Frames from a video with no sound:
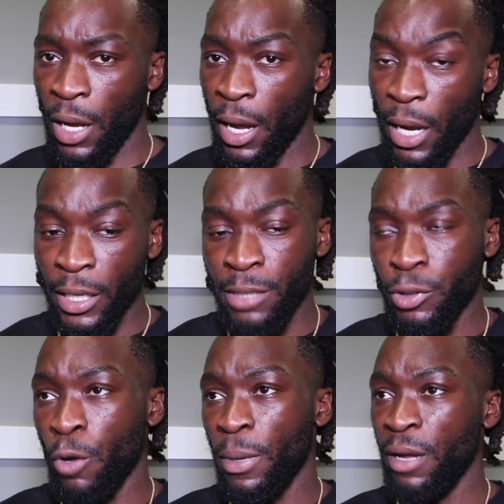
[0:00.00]
I, I keep
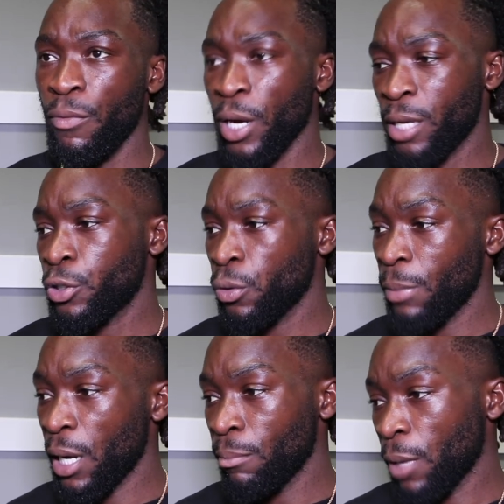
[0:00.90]
showing my level. I keep showing
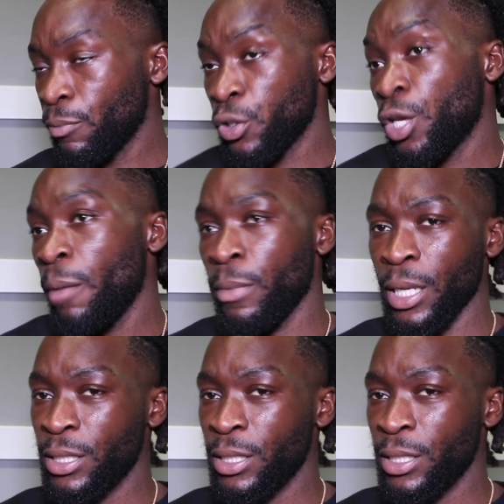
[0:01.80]
my. I'm, I'm determined.